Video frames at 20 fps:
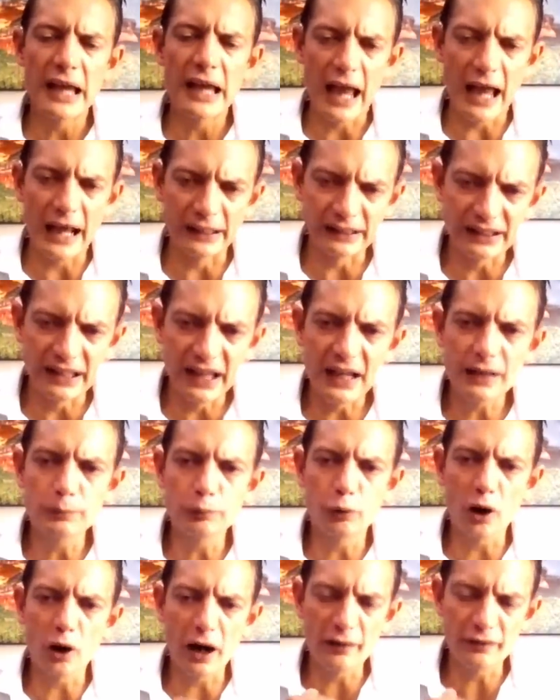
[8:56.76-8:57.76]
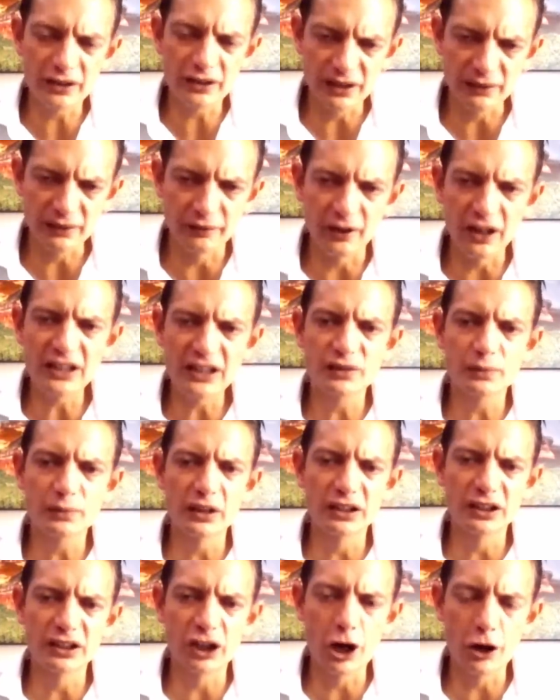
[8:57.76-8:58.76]
and get private
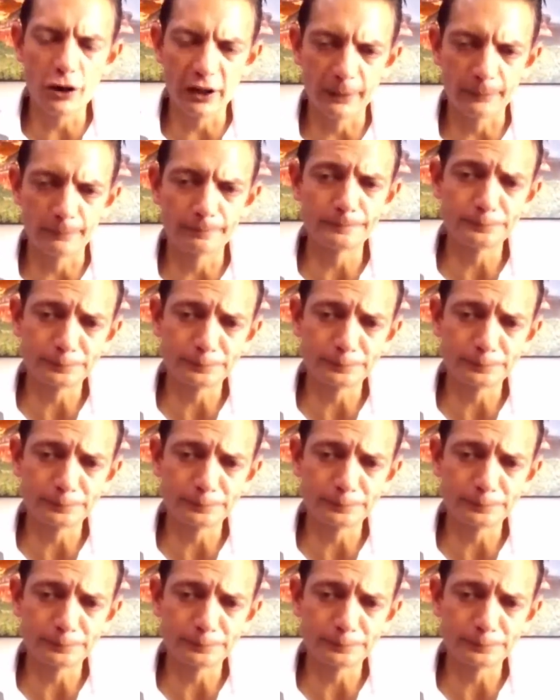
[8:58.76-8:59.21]
investment going,